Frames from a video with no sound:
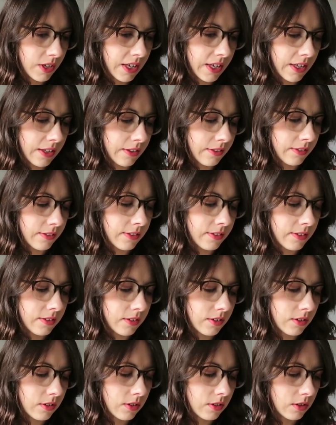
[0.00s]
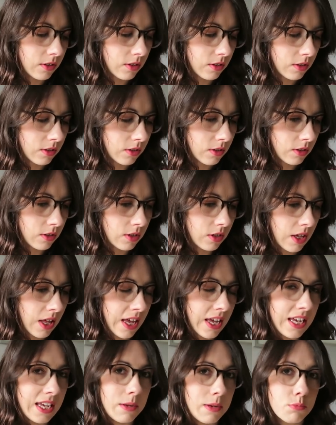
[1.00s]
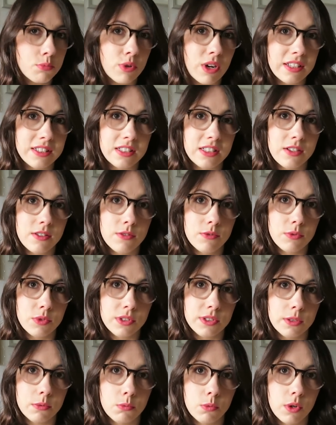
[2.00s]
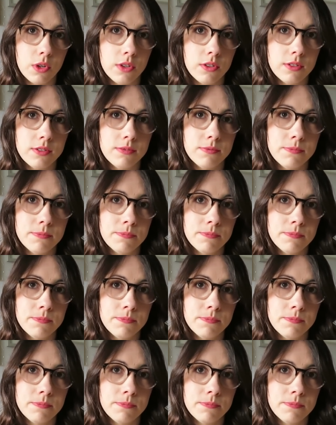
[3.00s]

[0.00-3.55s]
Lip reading: is a present for someone.